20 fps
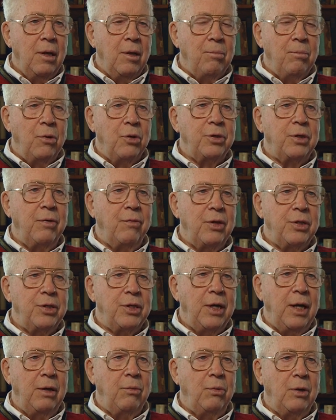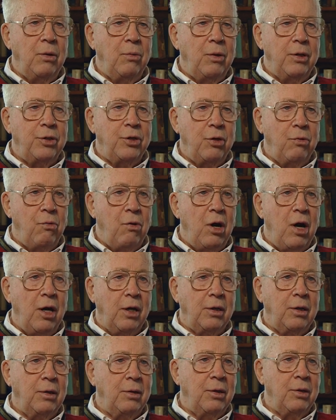most of us said, well, what's a
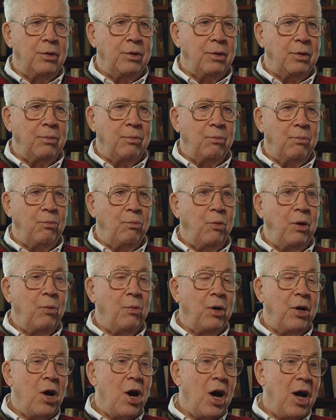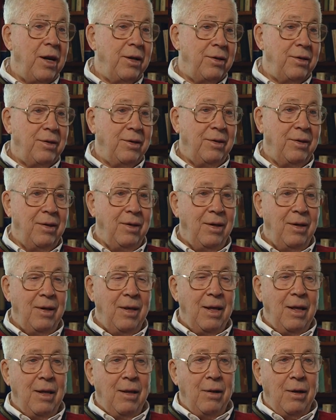rock? Because we were not
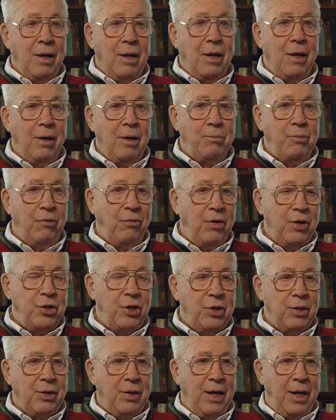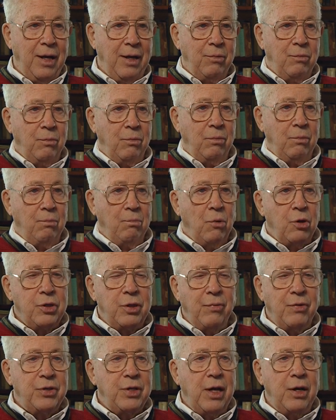proficient in that. Most
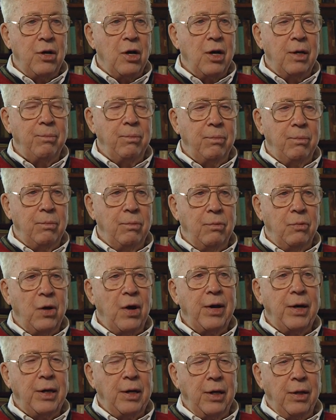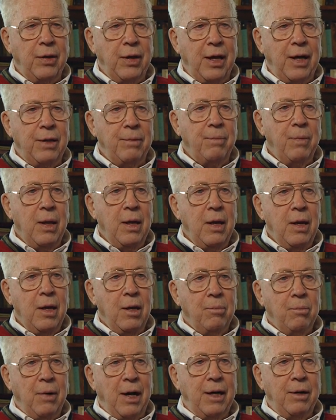of us had not done any of that.
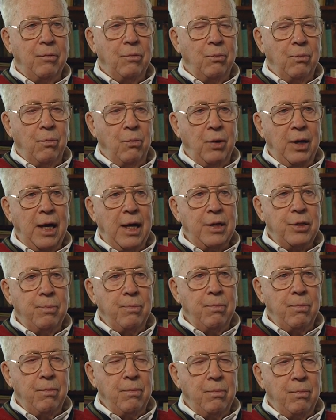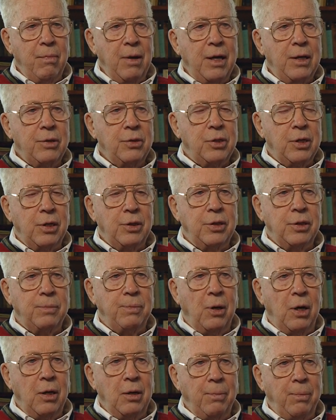But we had men such as
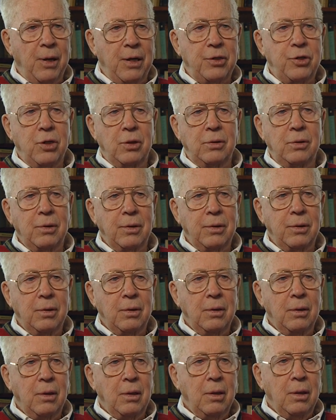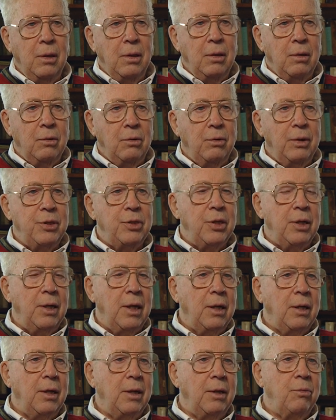Paul Petzl, who
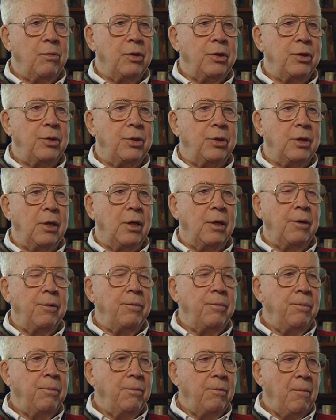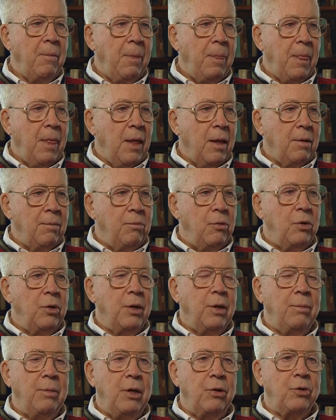incidentally was
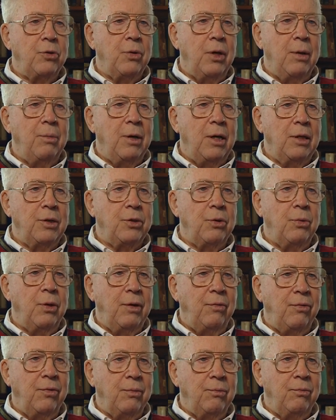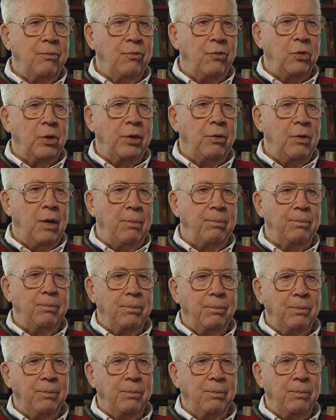born about 20 miles away from Fort Drum.